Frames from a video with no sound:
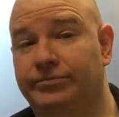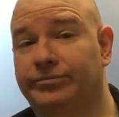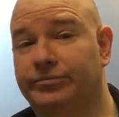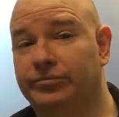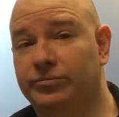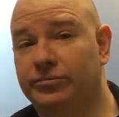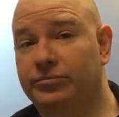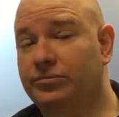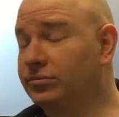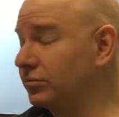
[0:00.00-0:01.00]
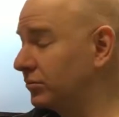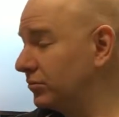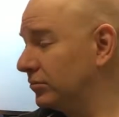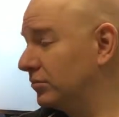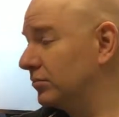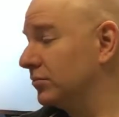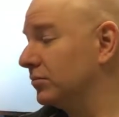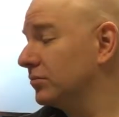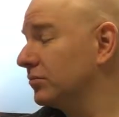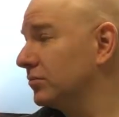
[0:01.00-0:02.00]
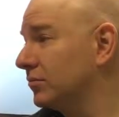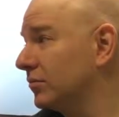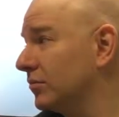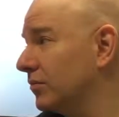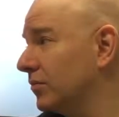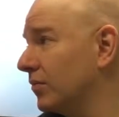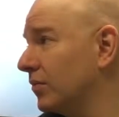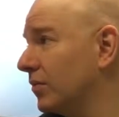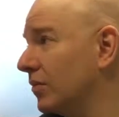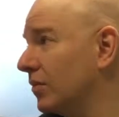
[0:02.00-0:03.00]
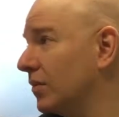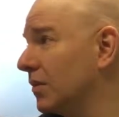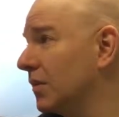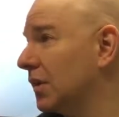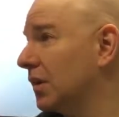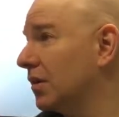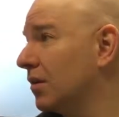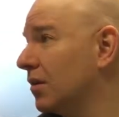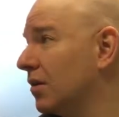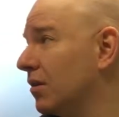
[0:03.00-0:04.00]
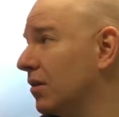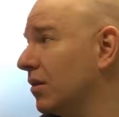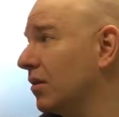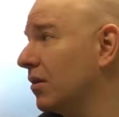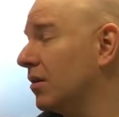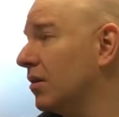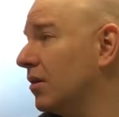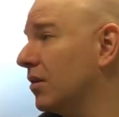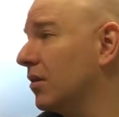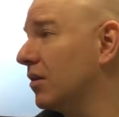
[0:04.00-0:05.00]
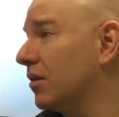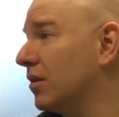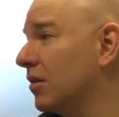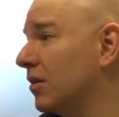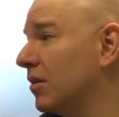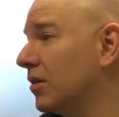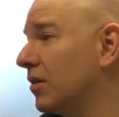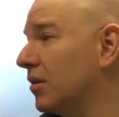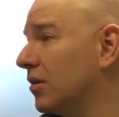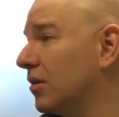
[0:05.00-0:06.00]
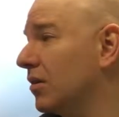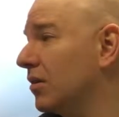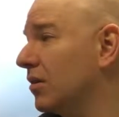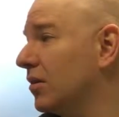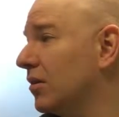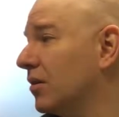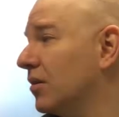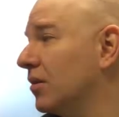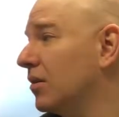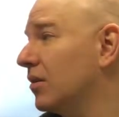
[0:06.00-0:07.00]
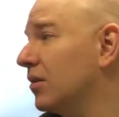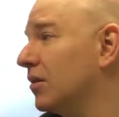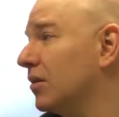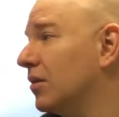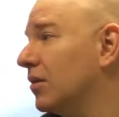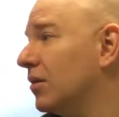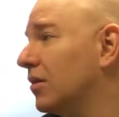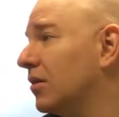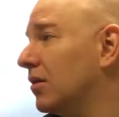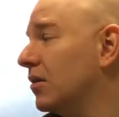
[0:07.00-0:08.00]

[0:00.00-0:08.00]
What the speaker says: No words are spoken by the person on screen.